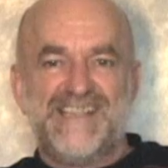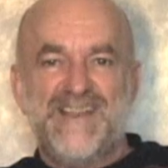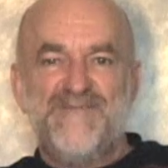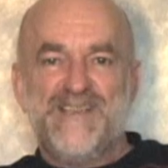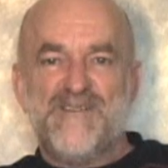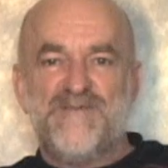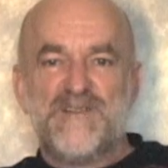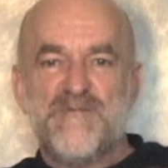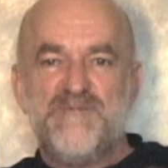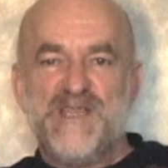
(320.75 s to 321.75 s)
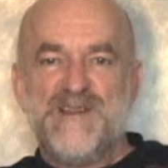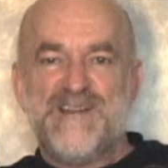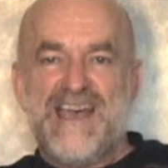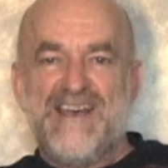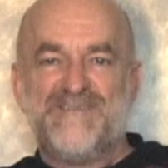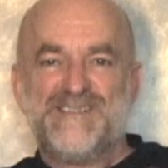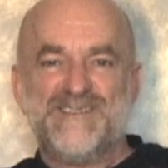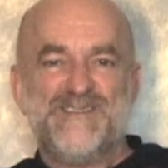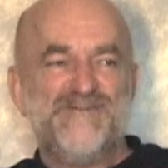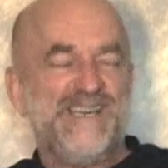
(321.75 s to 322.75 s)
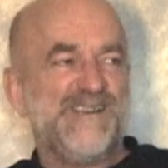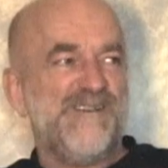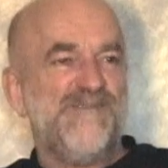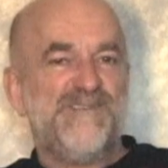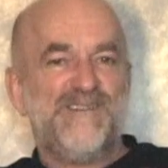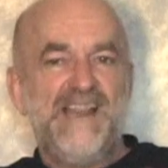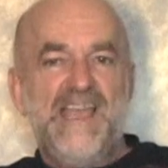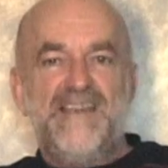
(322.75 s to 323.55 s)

and then we go for a beer after, we go for,